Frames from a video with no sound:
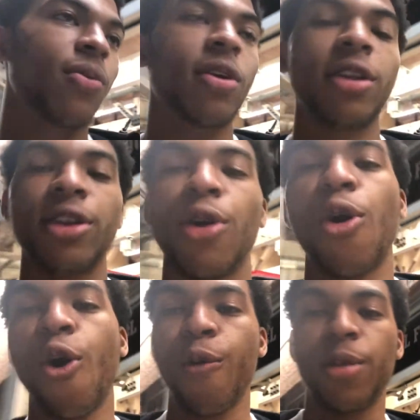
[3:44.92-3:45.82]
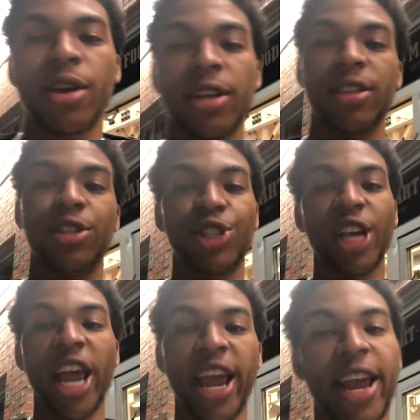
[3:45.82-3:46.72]
really your homie, because
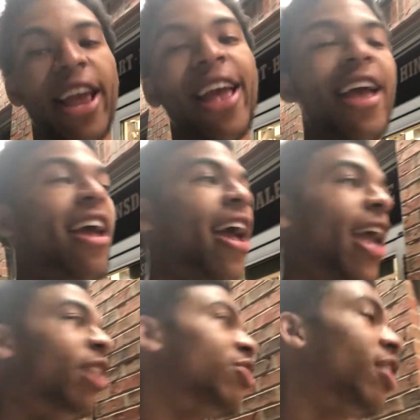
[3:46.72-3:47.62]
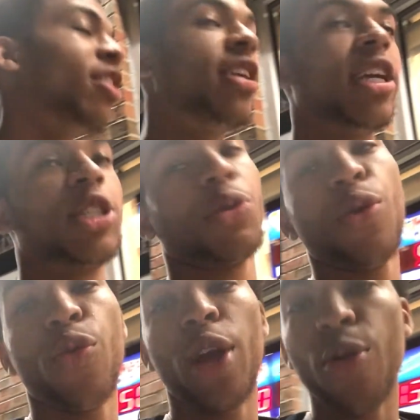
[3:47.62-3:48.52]
Shane ain't trying to take
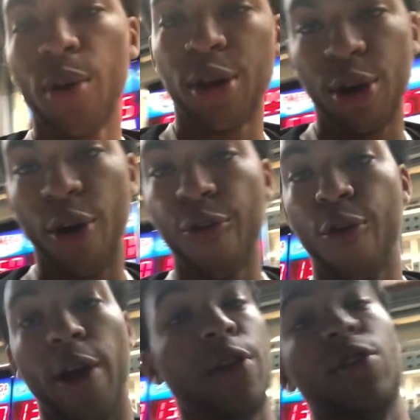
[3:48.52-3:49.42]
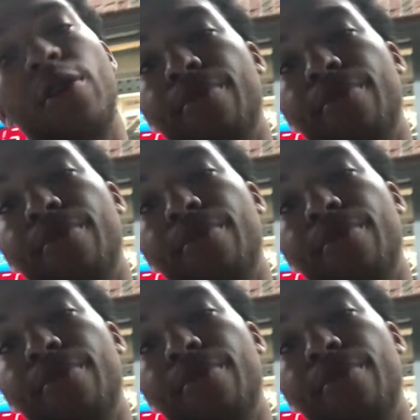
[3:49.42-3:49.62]
Shareef where he want to go for his own